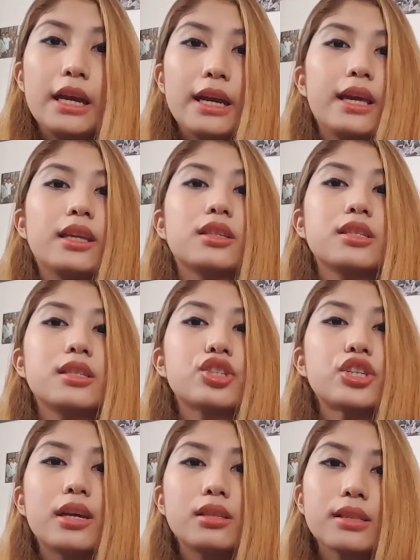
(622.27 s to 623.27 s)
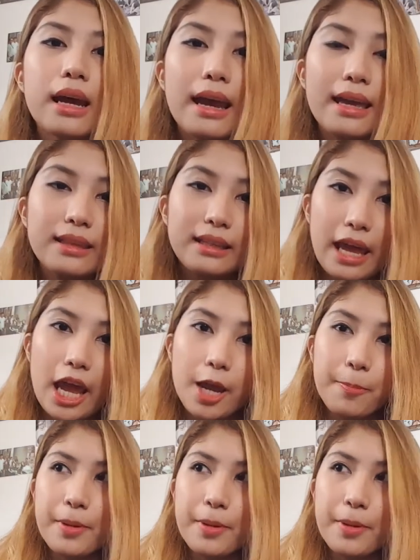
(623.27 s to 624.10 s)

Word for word: it's Chesca and Gabe,